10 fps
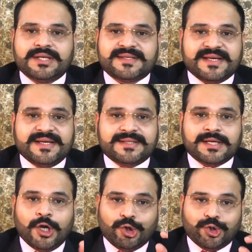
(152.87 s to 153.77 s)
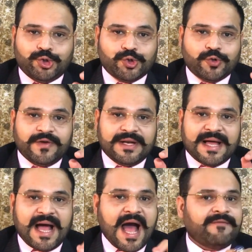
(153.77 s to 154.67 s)
since you will
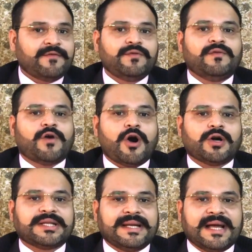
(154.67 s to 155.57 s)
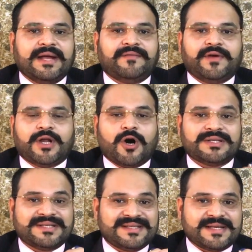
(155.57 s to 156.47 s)
have to walk the line
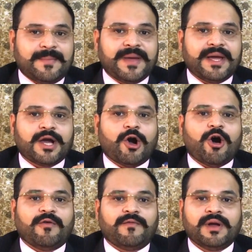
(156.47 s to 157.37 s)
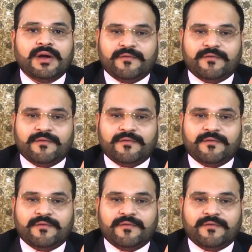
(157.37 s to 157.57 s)
without stepping off